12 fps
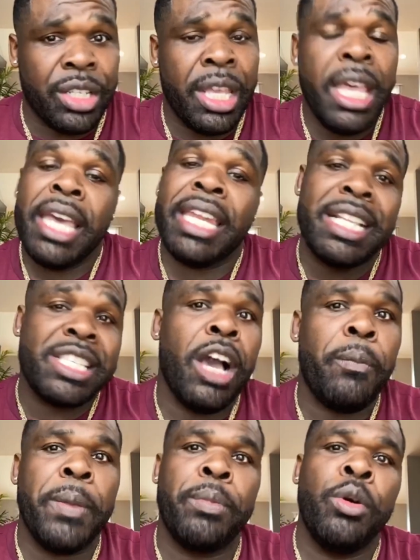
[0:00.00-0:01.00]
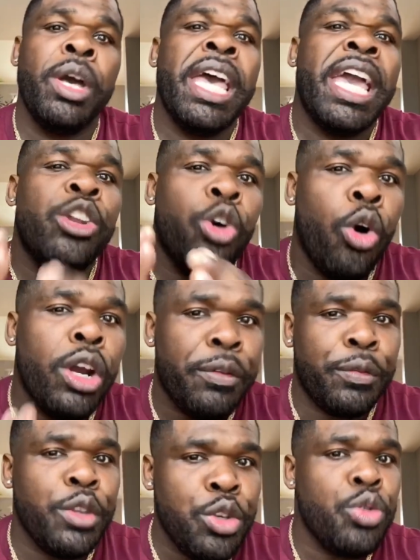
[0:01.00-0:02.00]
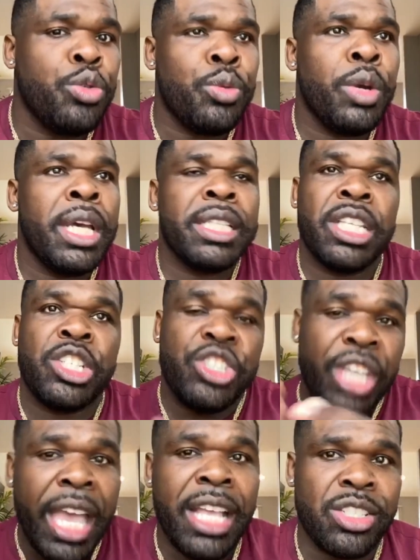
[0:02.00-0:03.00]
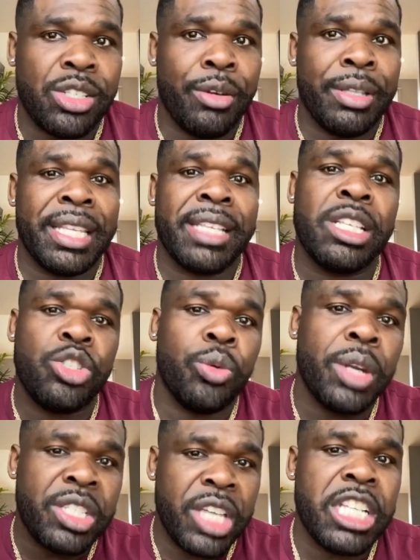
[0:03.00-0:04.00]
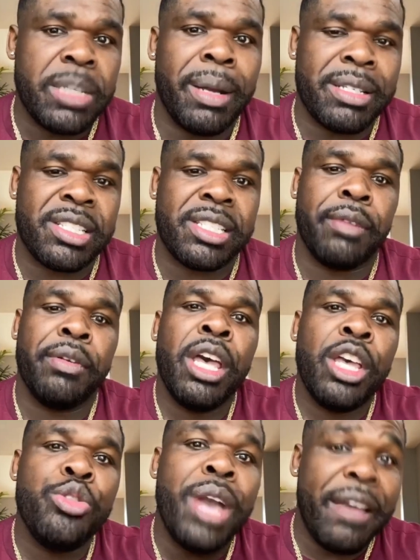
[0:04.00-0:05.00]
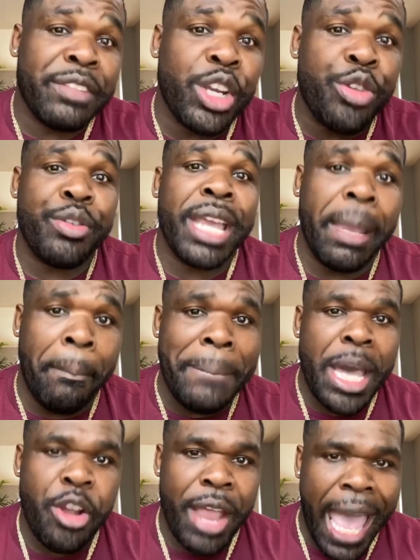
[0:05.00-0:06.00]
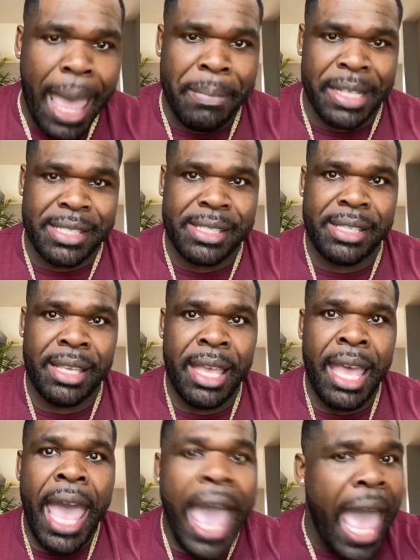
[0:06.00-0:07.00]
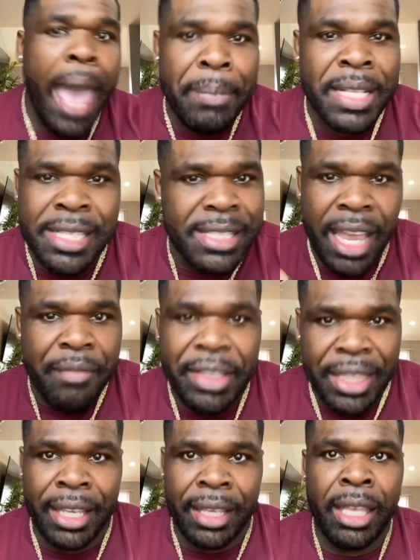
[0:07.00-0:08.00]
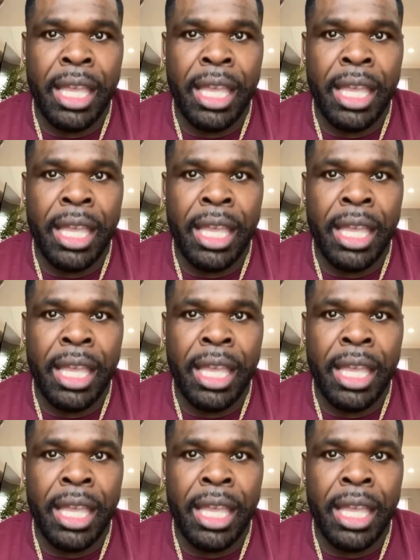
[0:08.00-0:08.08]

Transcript: And I tell people, in order for you to change certain things that you want to change about yourself, you have to create better habits. Habits is everything.